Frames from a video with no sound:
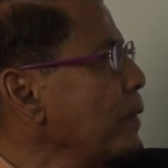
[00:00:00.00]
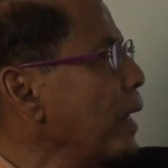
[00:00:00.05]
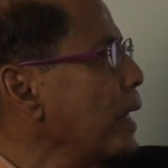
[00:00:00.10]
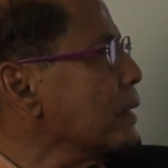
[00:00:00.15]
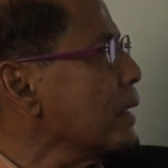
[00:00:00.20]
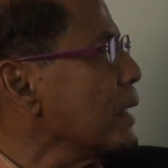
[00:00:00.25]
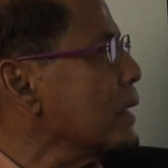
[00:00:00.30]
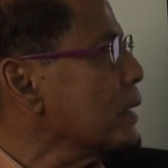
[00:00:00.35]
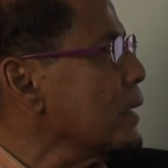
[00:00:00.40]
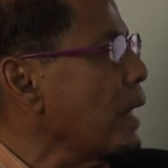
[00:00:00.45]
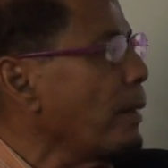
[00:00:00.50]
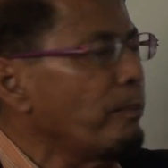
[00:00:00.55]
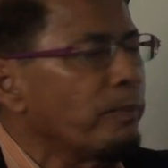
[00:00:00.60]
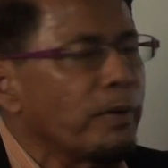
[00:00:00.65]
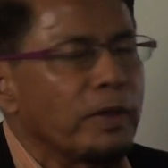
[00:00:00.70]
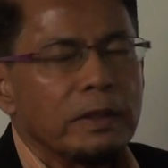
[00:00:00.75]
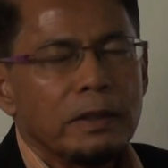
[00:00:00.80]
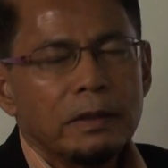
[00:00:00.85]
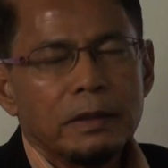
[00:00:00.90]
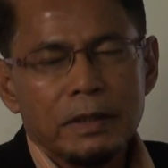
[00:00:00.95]
there is a
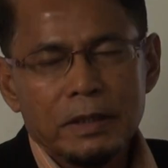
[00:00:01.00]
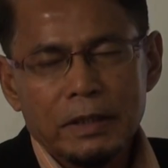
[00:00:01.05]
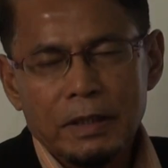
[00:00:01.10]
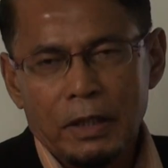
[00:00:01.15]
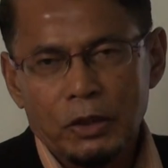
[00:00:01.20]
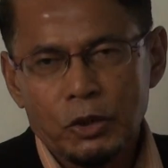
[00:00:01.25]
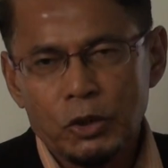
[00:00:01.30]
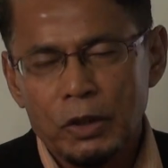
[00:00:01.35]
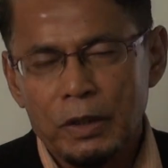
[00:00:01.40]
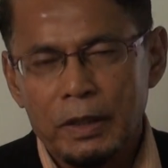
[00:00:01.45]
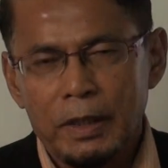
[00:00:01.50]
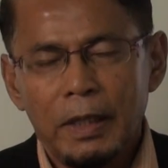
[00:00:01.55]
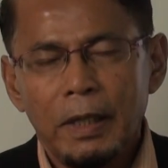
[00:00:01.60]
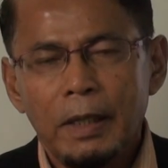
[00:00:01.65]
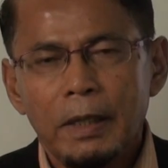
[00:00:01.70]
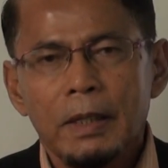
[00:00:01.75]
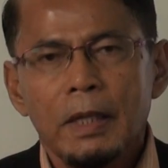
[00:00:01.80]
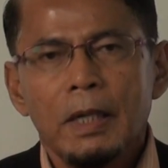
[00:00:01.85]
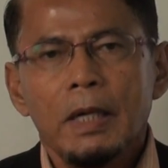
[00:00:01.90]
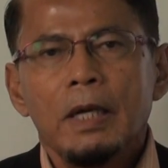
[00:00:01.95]
separate discussion,
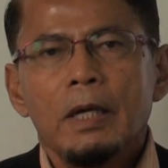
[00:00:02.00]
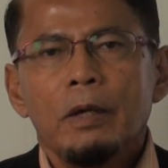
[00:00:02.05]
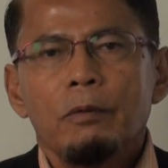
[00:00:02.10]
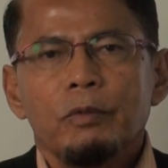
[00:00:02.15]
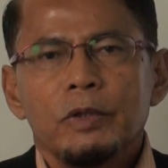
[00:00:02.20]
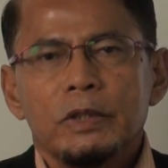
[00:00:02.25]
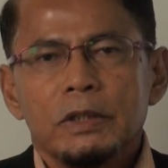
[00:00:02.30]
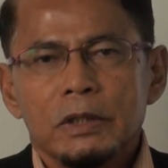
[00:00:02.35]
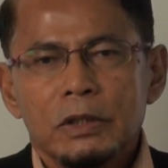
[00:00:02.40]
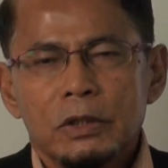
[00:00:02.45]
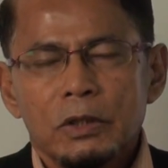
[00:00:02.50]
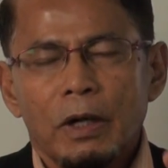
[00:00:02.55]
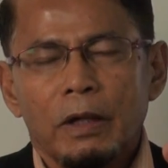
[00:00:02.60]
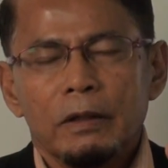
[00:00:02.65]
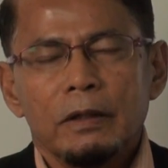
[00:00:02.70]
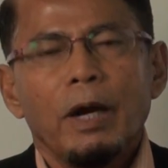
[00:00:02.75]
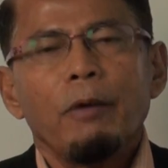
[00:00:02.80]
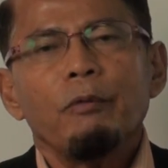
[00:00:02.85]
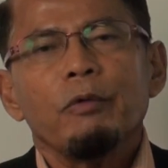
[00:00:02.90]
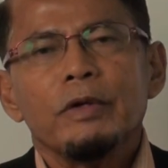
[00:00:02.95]
which
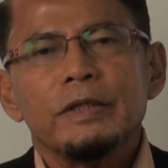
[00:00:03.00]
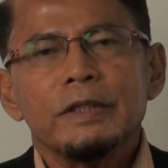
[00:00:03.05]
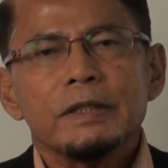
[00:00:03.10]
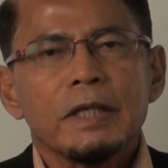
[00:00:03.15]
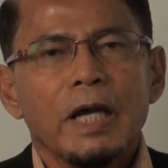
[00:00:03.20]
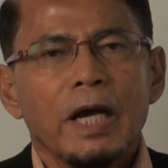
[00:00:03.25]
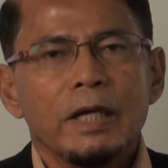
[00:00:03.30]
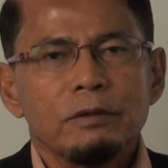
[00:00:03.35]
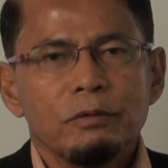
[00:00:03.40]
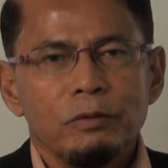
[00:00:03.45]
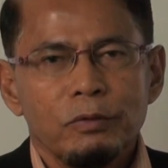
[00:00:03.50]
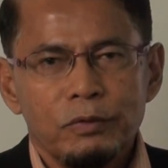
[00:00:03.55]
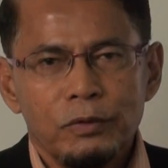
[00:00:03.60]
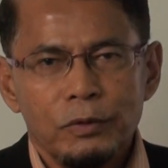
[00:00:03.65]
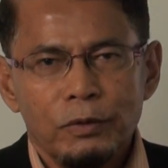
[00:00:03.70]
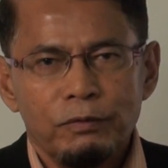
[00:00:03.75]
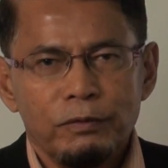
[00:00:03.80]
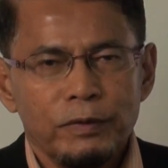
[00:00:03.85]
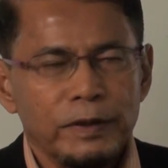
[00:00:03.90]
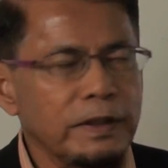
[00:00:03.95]
inshallah we'll discuss with
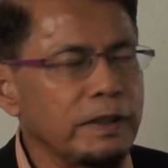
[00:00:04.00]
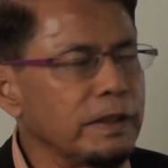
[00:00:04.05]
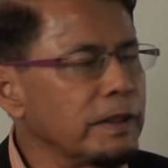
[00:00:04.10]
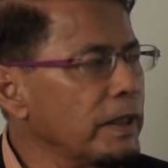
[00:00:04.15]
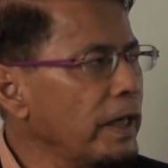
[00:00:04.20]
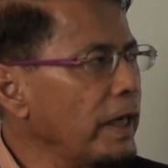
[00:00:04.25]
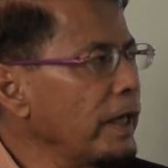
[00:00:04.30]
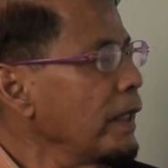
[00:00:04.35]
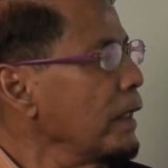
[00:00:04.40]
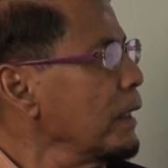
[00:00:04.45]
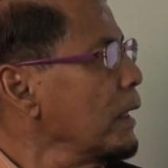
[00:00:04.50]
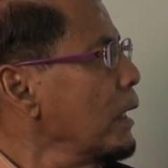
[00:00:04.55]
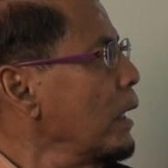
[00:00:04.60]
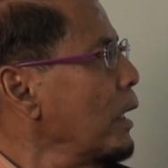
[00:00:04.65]
you further.